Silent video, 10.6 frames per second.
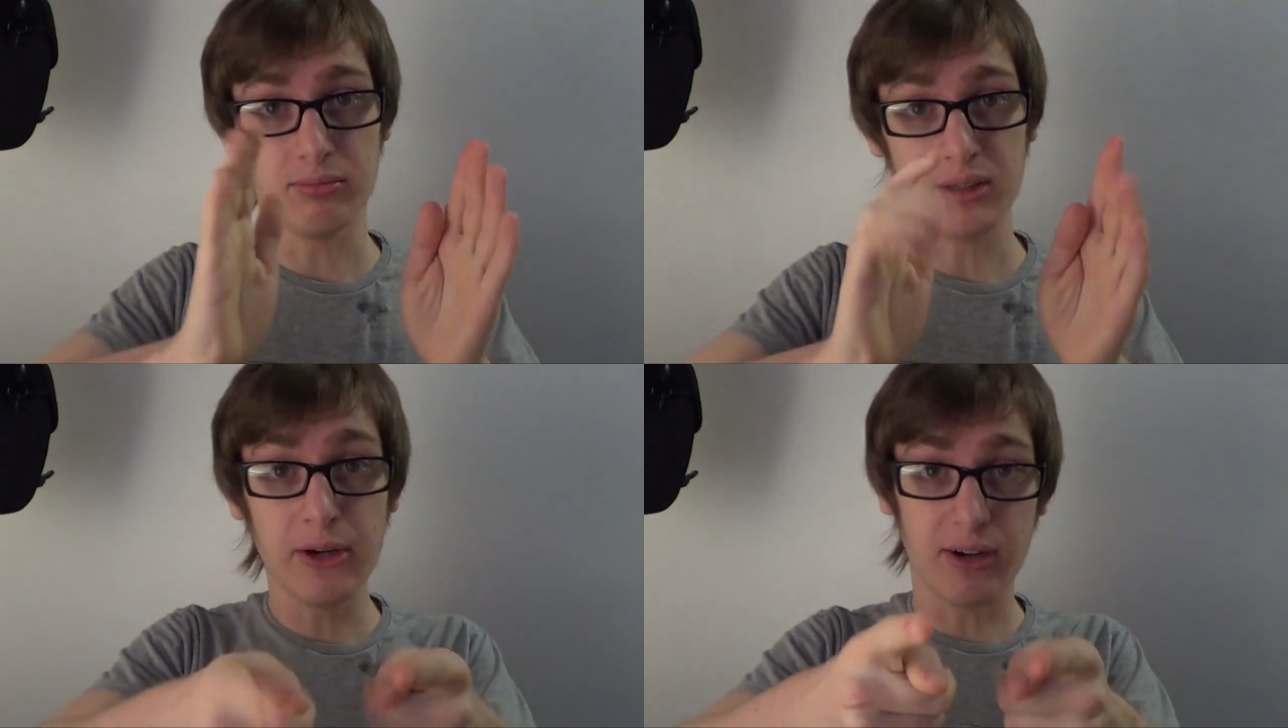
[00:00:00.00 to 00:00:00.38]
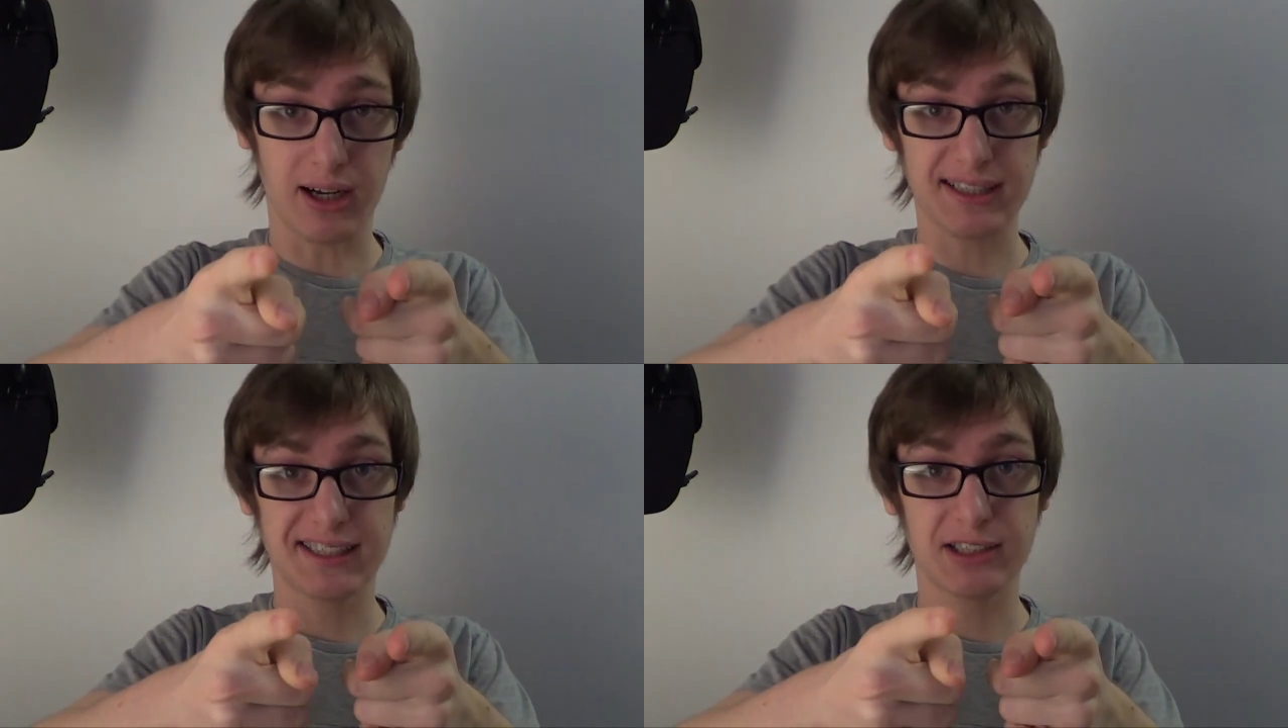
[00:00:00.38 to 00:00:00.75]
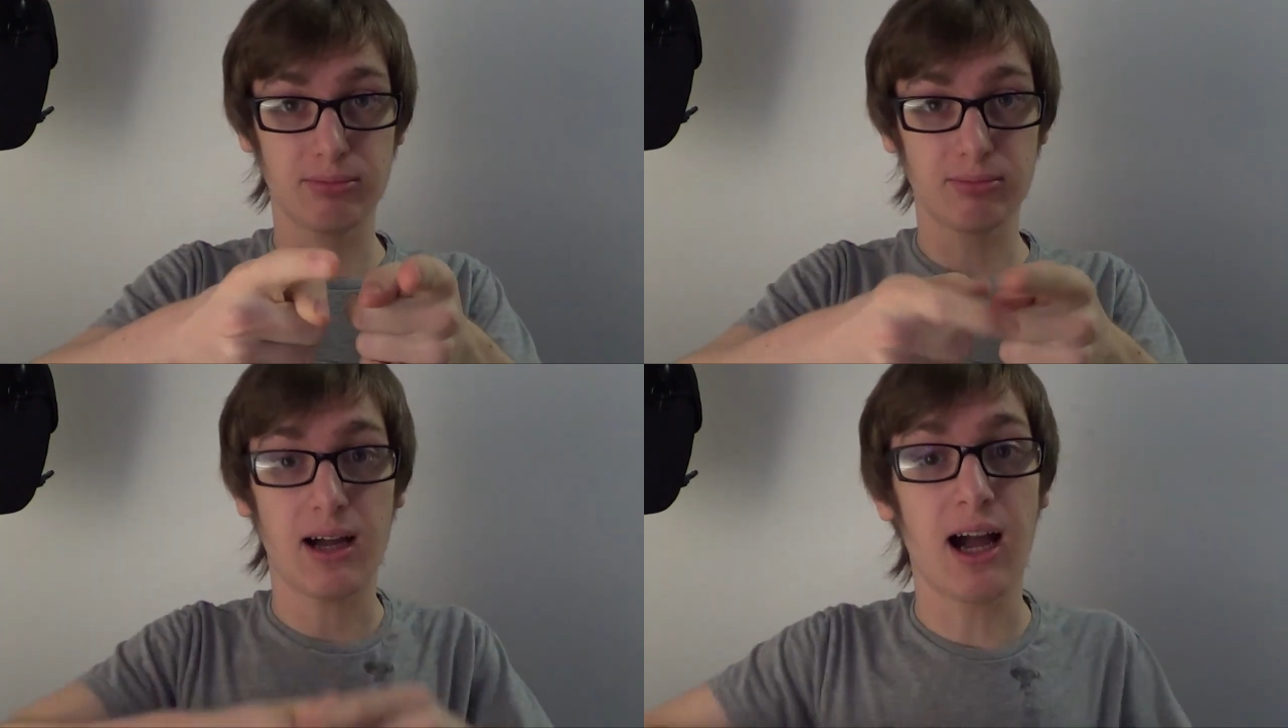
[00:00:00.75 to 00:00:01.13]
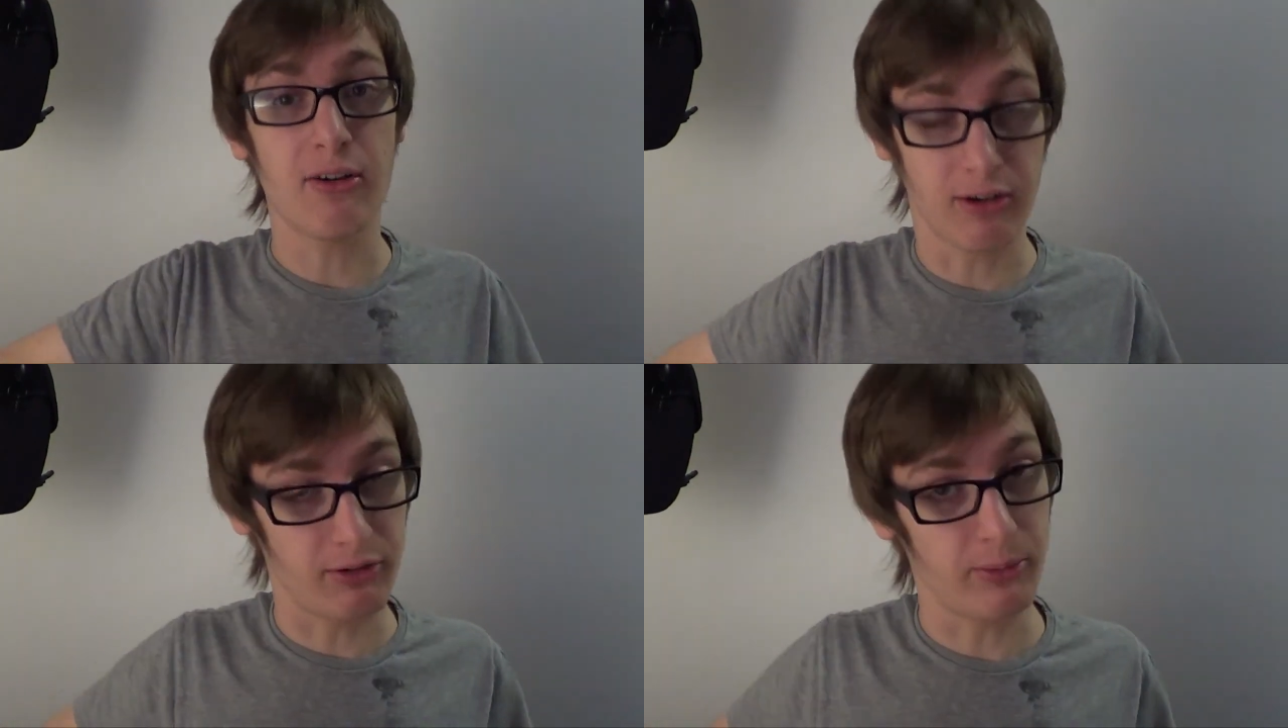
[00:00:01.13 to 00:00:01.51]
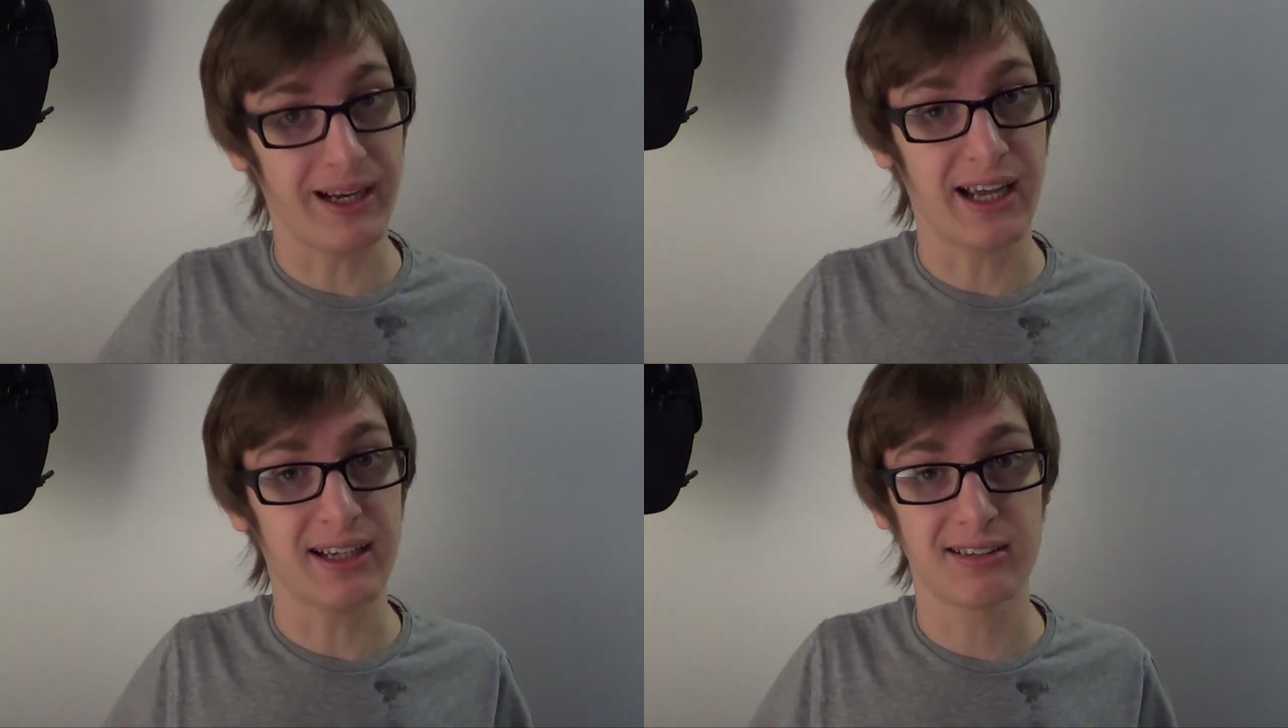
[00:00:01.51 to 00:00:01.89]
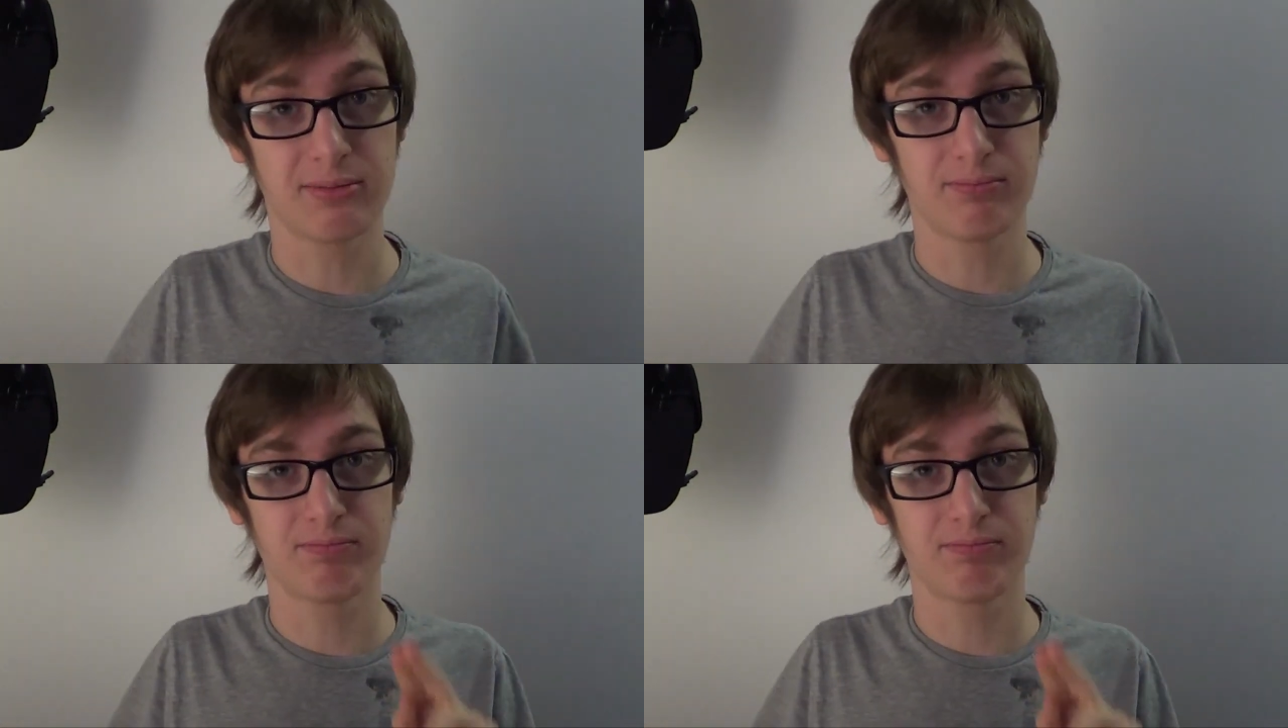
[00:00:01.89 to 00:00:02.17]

you guys, have a lovely weekend.